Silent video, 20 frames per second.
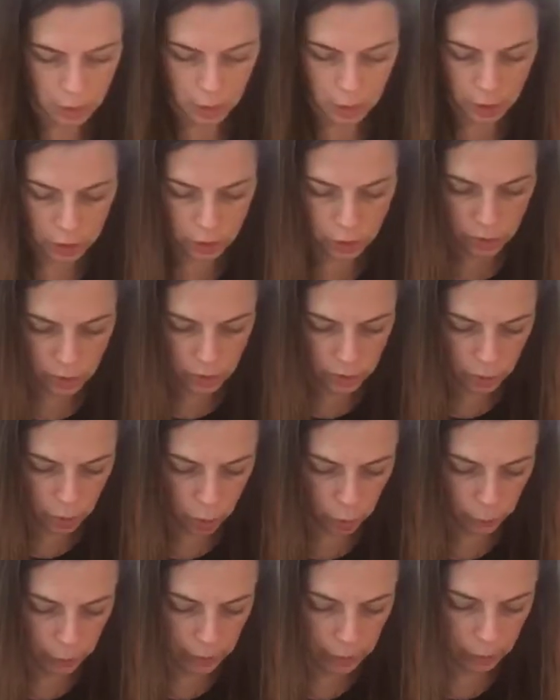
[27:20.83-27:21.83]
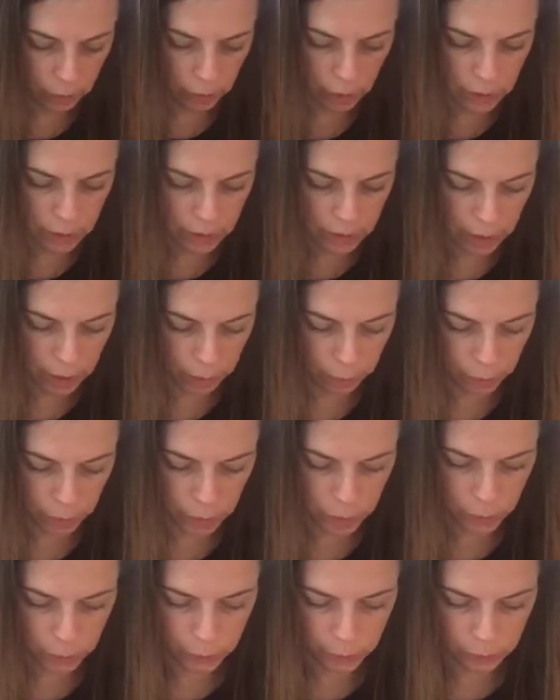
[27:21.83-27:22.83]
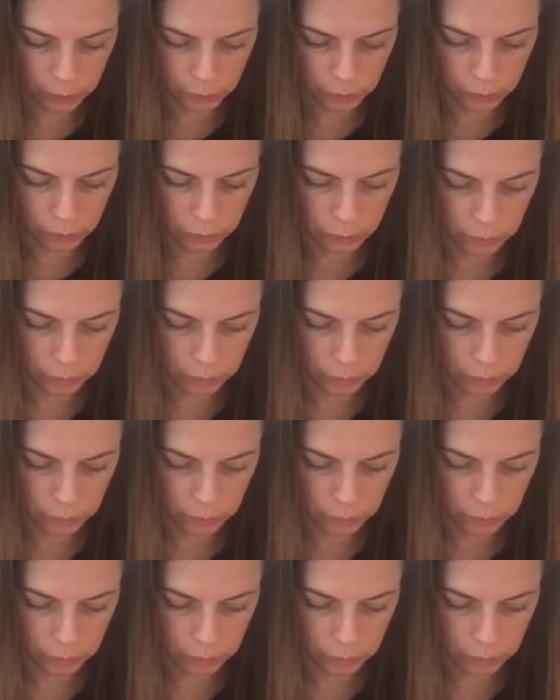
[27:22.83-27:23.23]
and just scoop out a tablespoon.